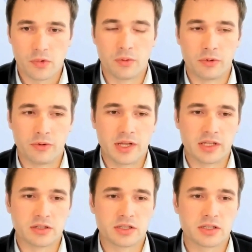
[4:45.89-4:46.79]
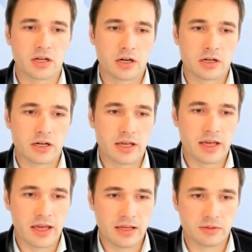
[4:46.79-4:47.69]
operators are
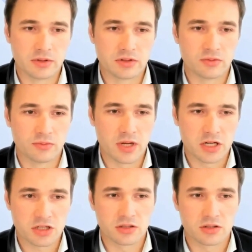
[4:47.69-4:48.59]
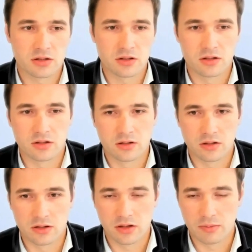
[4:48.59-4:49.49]
able to measure
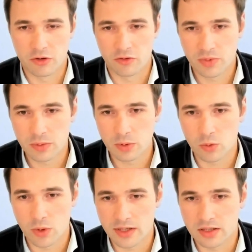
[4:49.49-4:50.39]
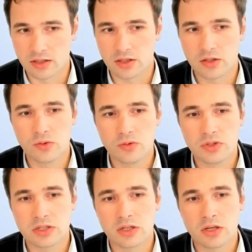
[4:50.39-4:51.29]
the number of people waiting in
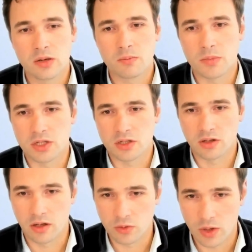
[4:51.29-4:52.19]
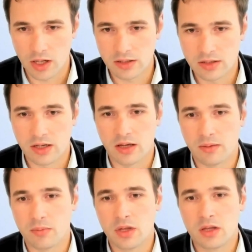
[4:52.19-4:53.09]
queues, measure their dwell
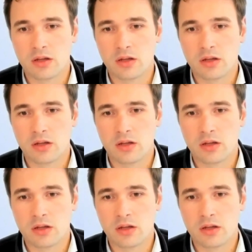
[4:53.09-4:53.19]
time,